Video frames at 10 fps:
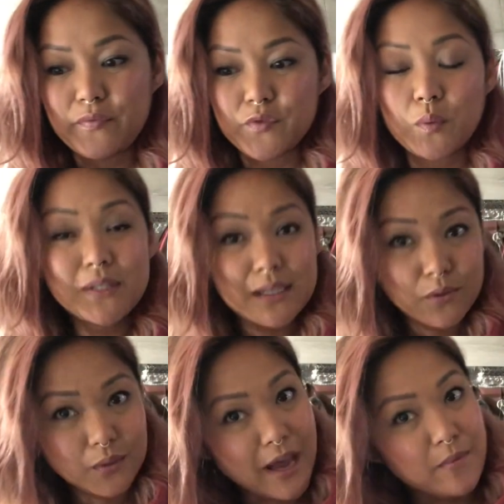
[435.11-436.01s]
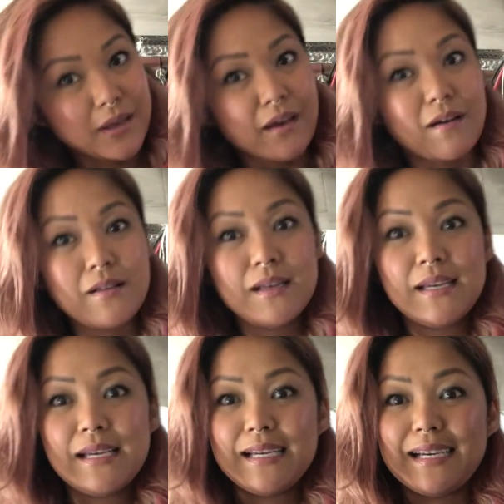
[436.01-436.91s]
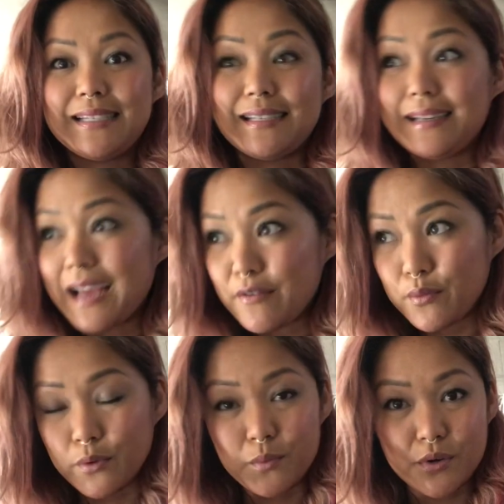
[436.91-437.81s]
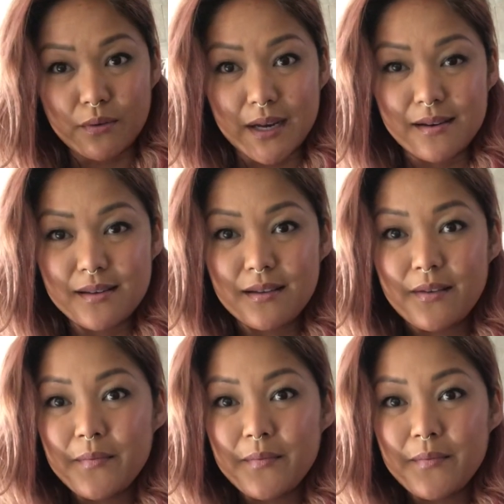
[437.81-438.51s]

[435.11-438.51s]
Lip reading: So once I sold Abigail, I didn't have a room to rent.